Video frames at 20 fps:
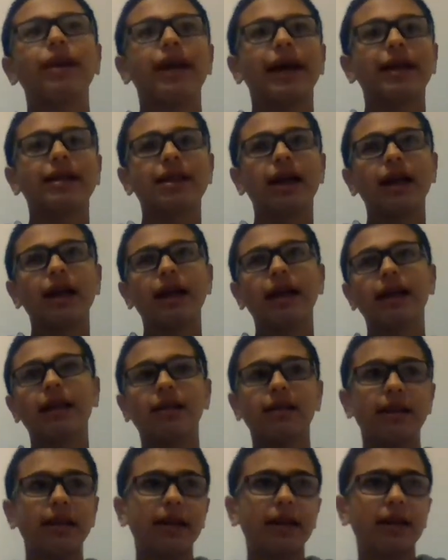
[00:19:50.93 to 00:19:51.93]
It's not,
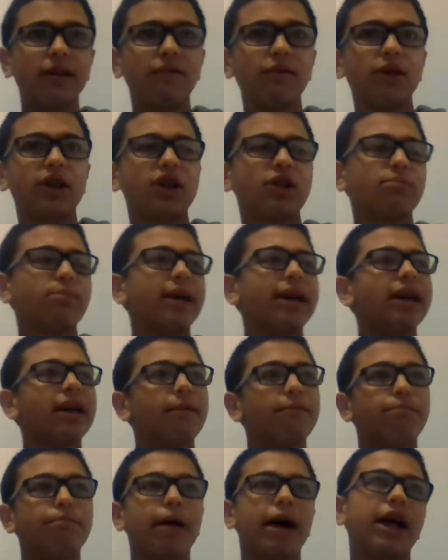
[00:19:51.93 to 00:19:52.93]
in, they didn't even just make it a
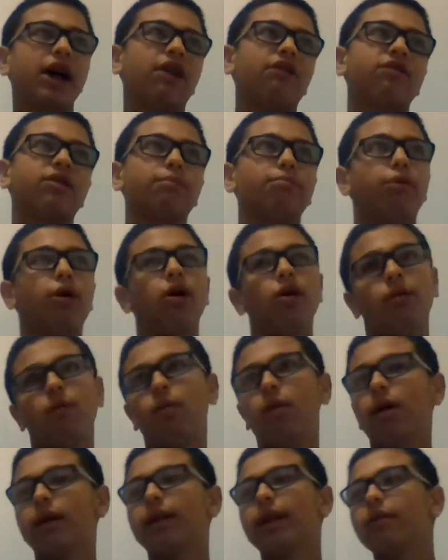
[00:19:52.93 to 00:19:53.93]
payoff to part
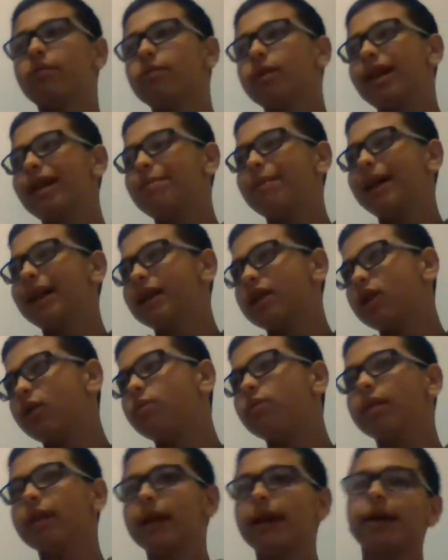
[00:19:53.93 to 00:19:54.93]
one. They really made it its
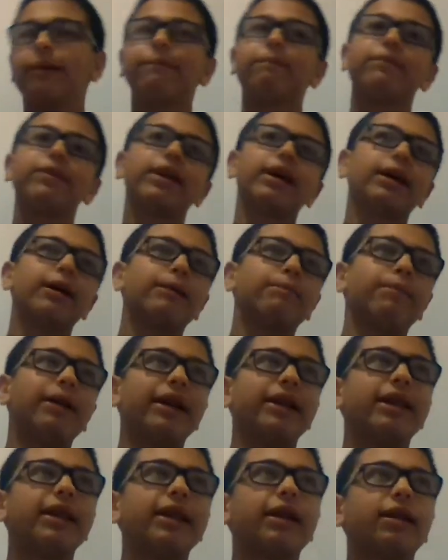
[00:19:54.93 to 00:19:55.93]
own thing. But I
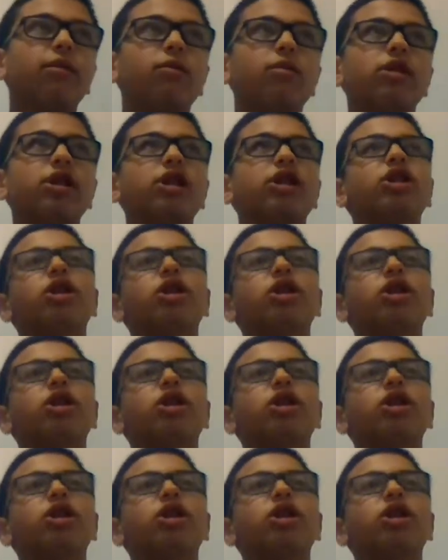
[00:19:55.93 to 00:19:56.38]
think it wasn't